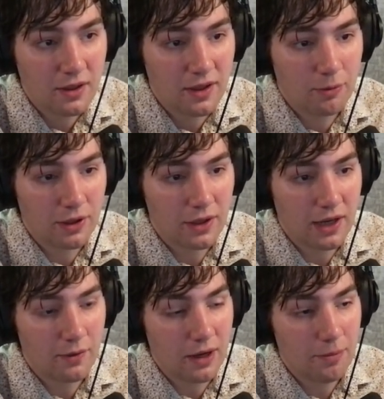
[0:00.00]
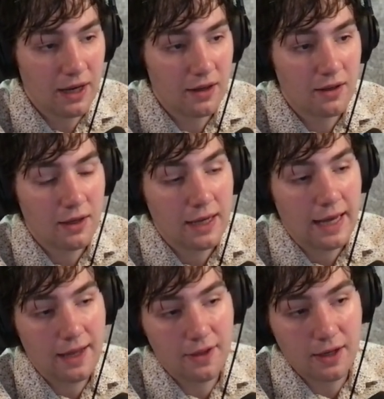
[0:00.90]
They bring the knight right back.
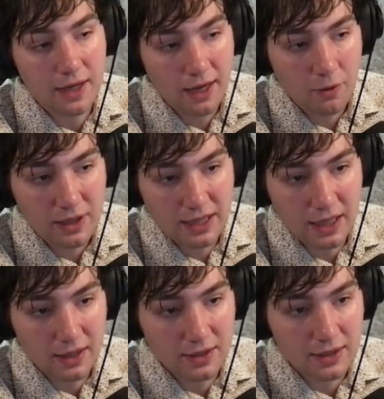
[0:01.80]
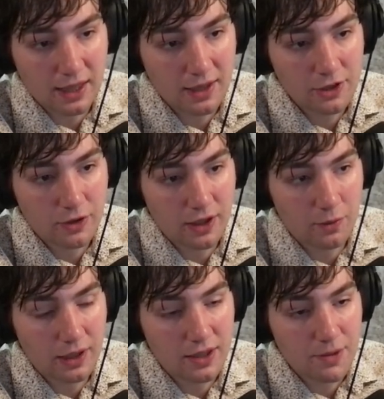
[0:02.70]
And then now we take this guy, trading
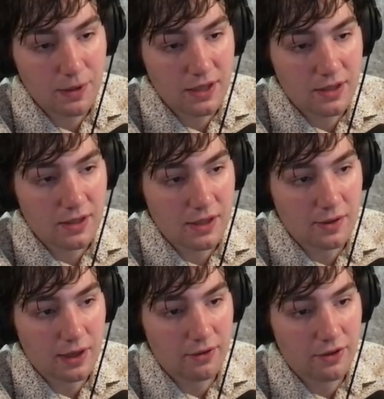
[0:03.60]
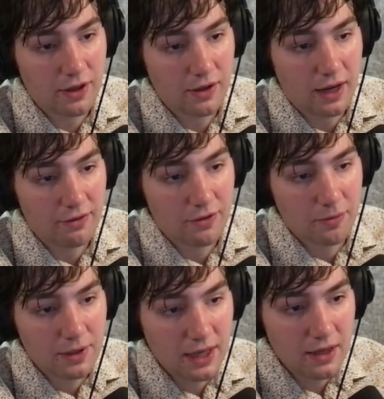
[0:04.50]
away these pieces. And right after here, f to
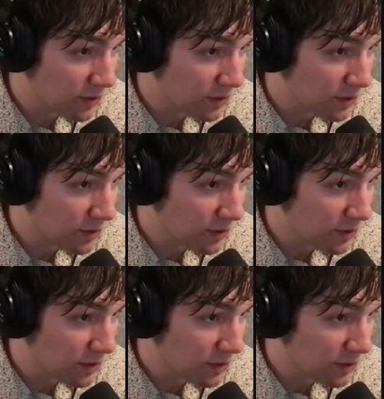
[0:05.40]
b8.